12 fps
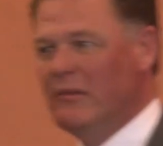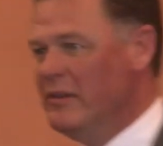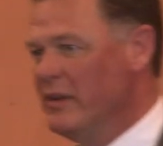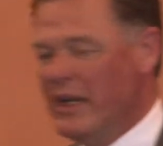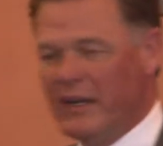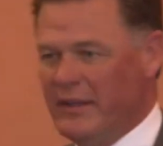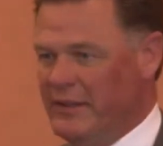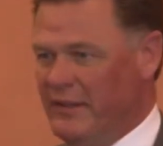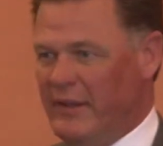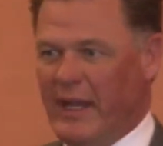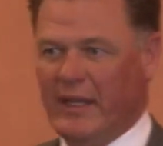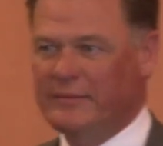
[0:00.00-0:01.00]
Well, they're not going to do
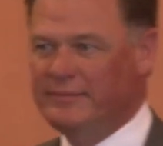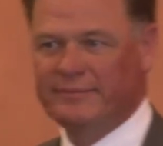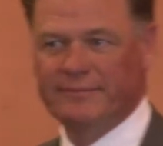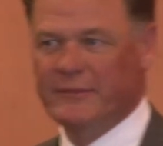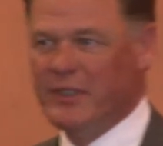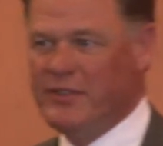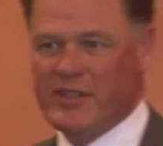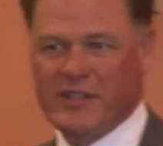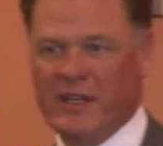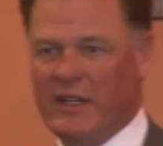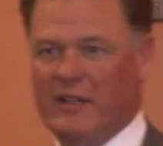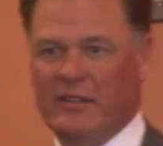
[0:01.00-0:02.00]
that. They're just
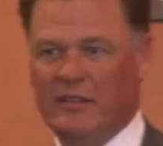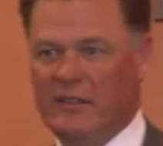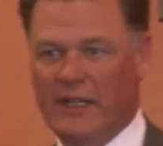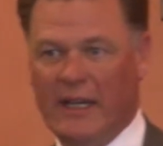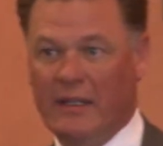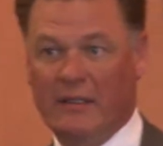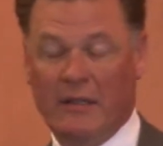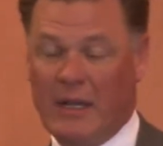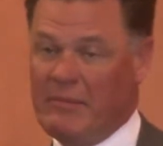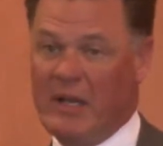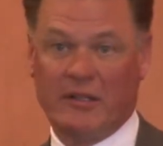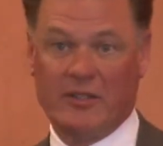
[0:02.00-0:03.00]
not going to do that. I'm
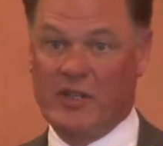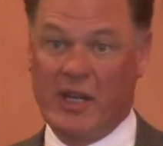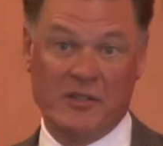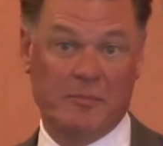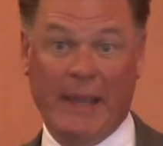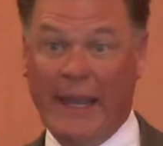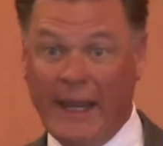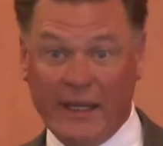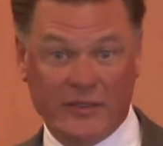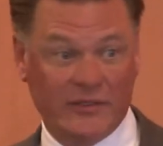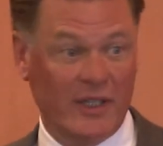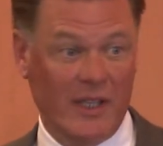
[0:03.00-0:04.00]
not going to change
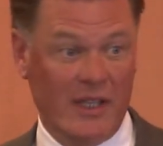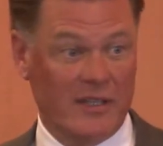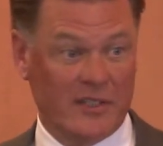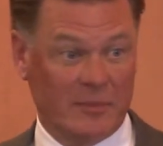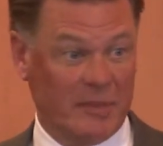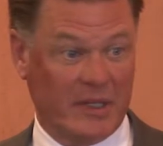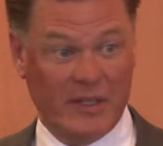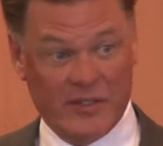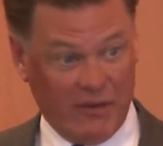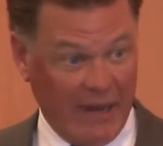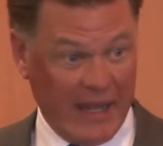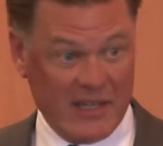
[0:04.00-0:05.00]
banks just because
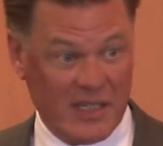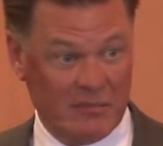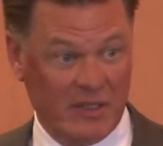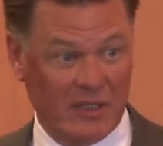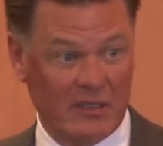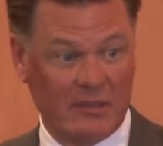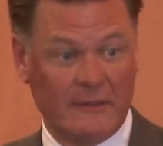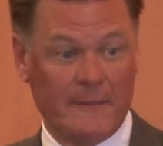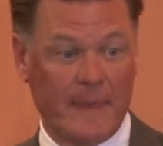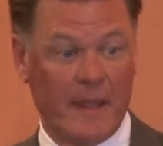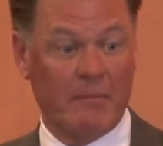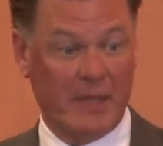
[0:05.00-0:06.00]
you're asking me to.
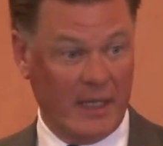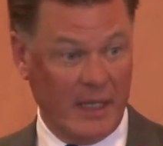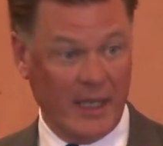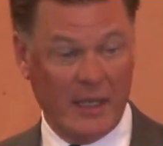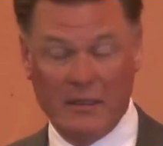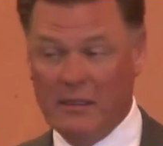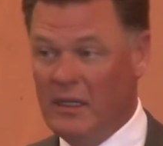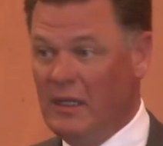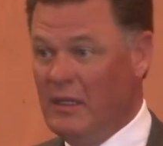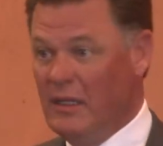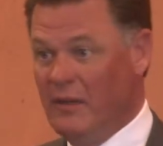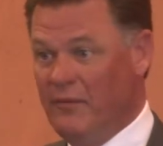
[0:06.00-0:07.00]
But again,
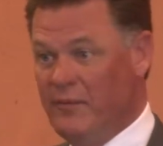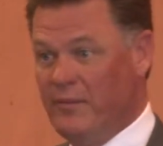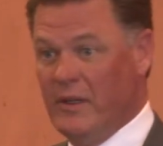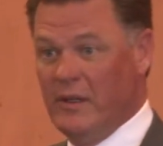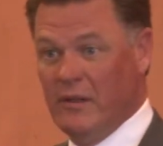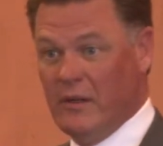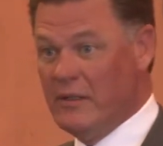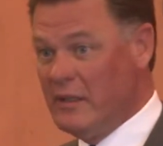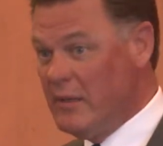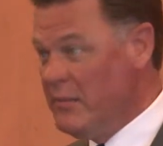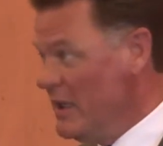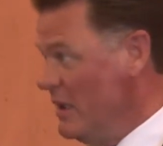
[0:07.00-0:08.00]
if you're on the
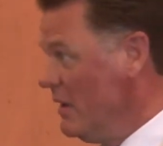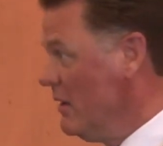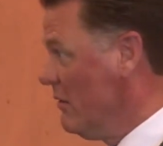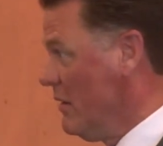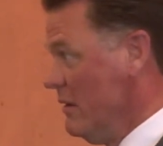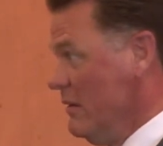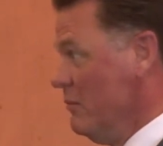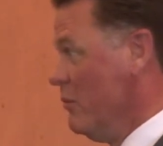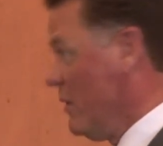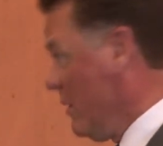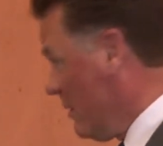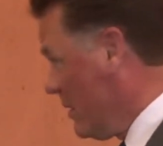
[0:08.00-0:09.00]
committee, you're on the
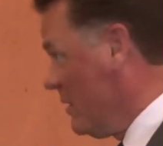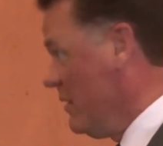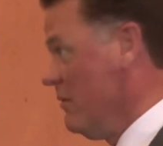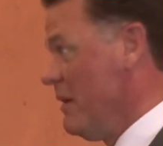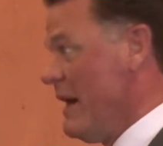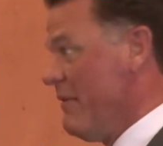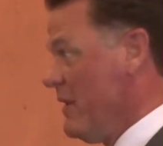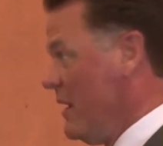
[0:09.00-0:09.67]
work, you're out